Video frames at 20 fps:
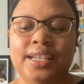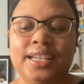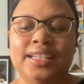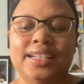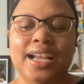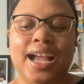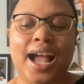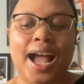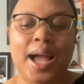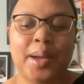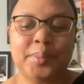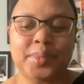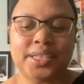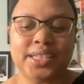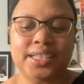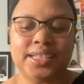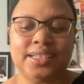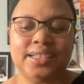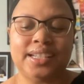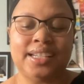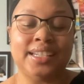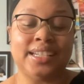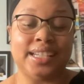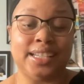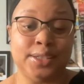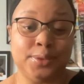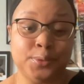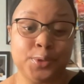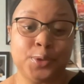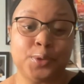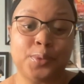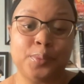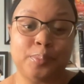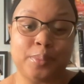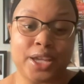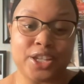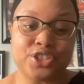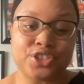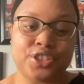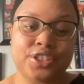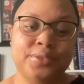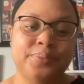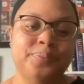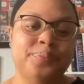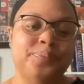and comedy in equal measure.